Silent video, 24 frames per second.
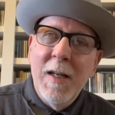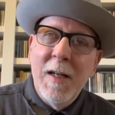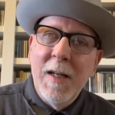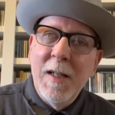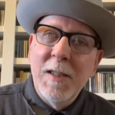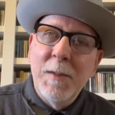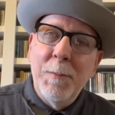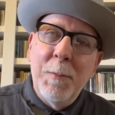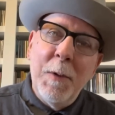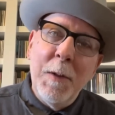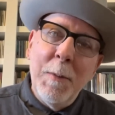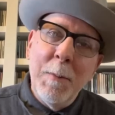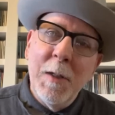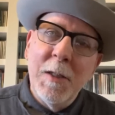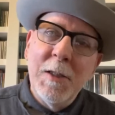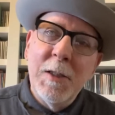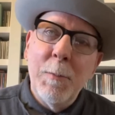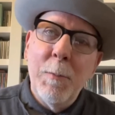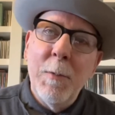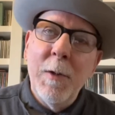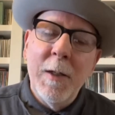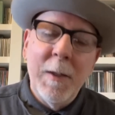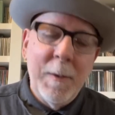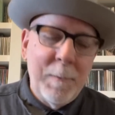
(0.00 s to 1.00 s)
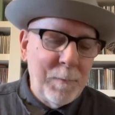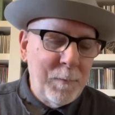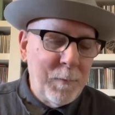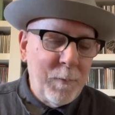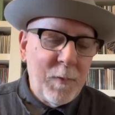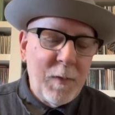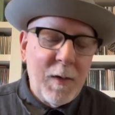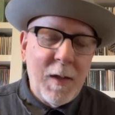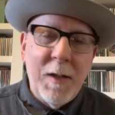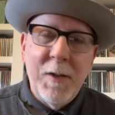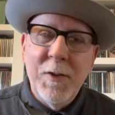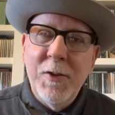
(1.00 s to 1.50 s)
It's pretty much been
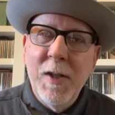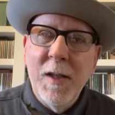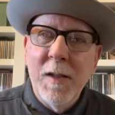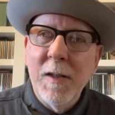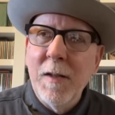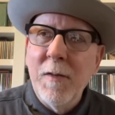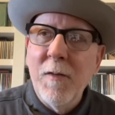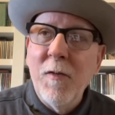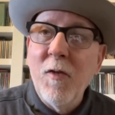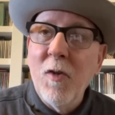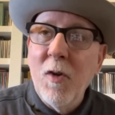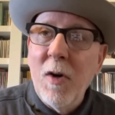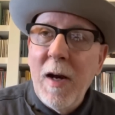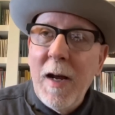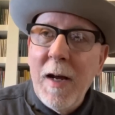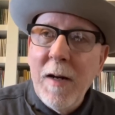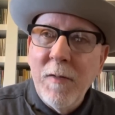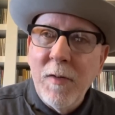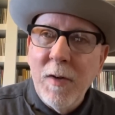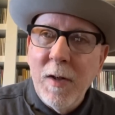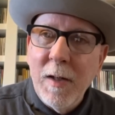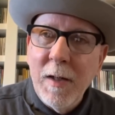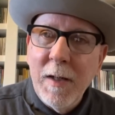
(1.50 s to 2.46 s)
Dylan forever.